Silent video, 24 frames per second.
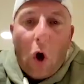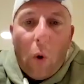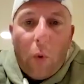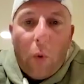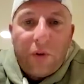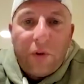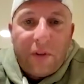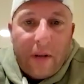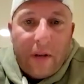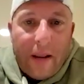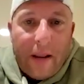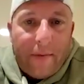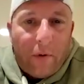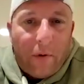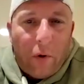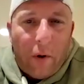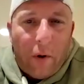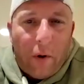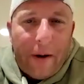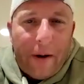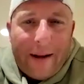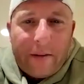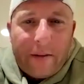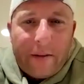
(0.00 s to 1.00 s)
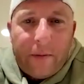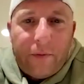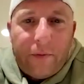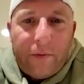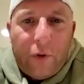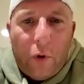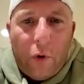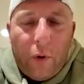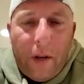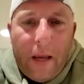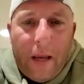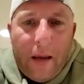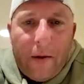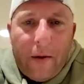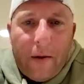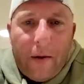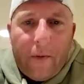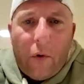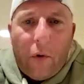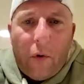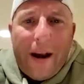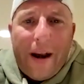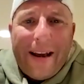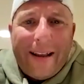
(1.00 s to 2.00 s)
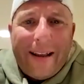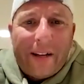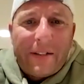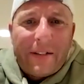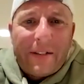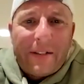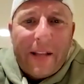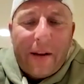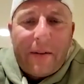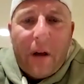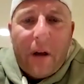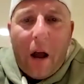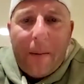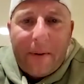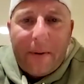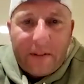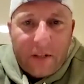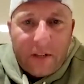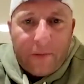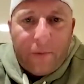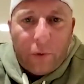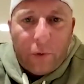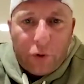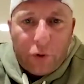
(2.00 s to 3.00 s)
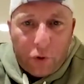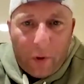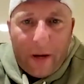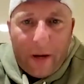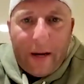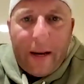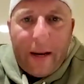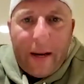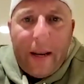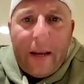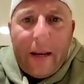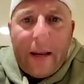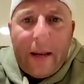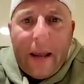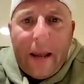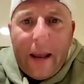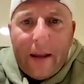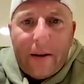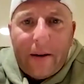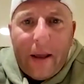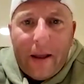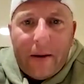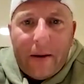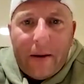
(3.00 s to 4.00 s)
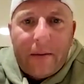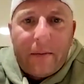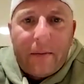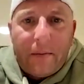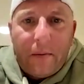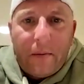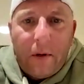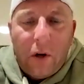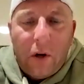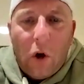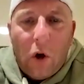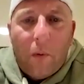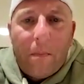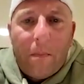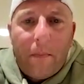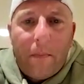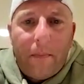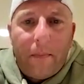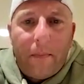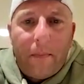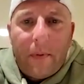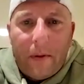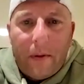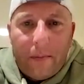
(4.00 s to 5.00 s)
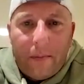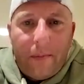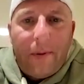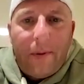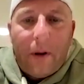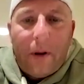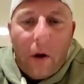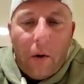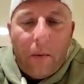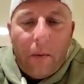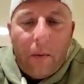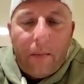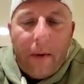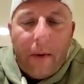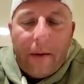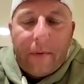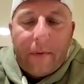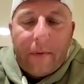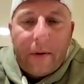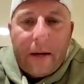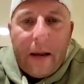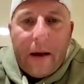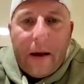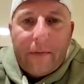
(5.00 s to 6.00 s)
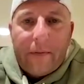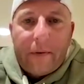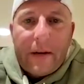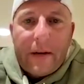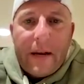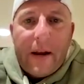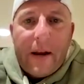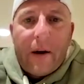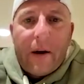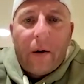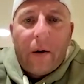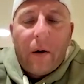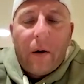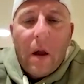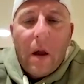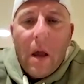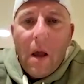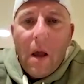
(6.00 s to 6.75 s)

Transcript: wasn't ever on active duty or any extended time except for training and every year.